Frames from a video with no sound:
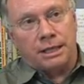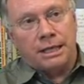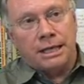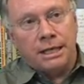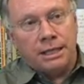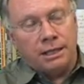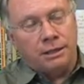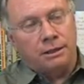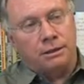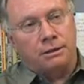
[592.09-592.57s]

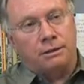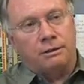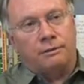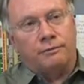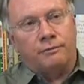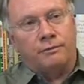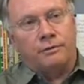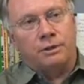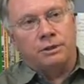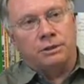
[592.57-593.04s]
in the
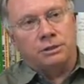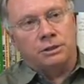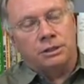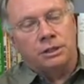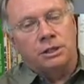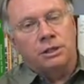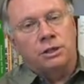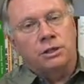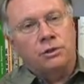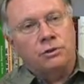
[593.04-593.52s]

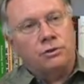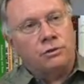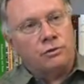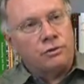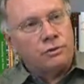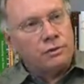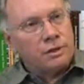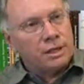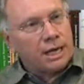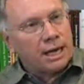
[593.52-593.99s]
conference
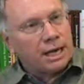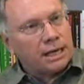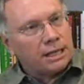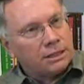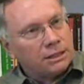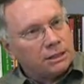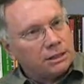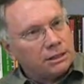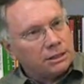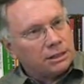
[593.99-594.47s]
through the
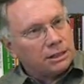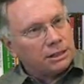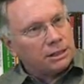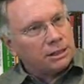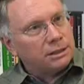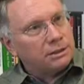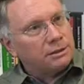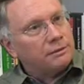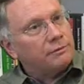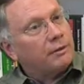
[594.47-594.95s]

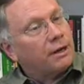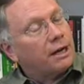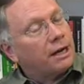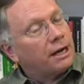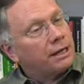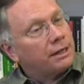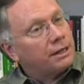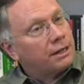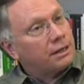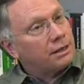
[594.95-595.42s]
agencies of
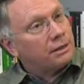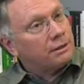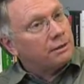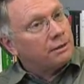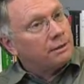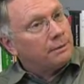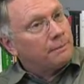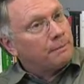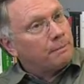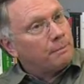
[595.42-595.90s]
other
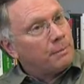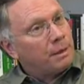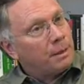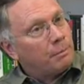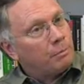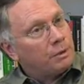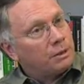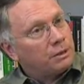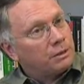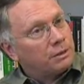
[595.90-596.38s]

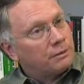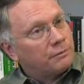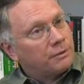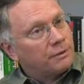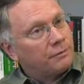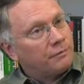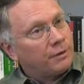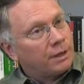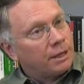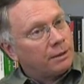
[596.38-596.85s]
members of
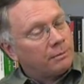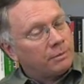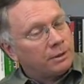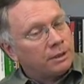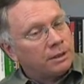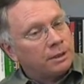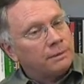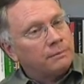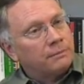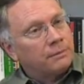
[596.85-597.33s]
the
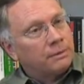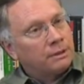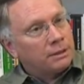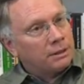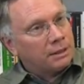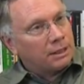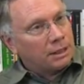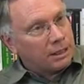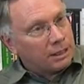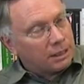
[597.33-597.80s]
family,
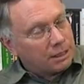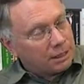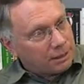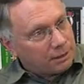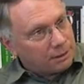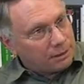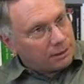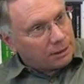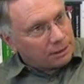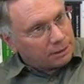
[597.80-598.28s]

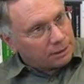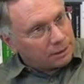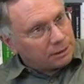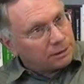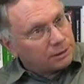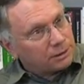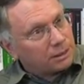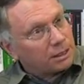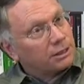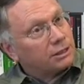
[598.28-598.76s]

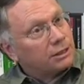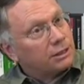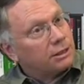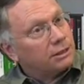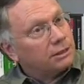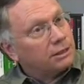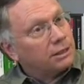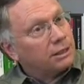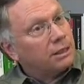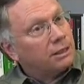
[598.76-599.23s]
such
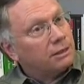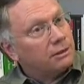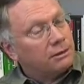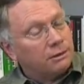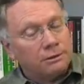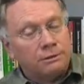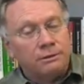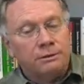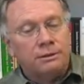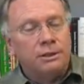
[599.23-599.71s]
as an
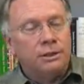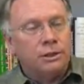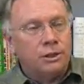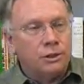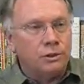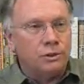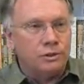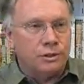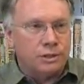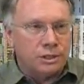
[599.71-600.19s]
uncle who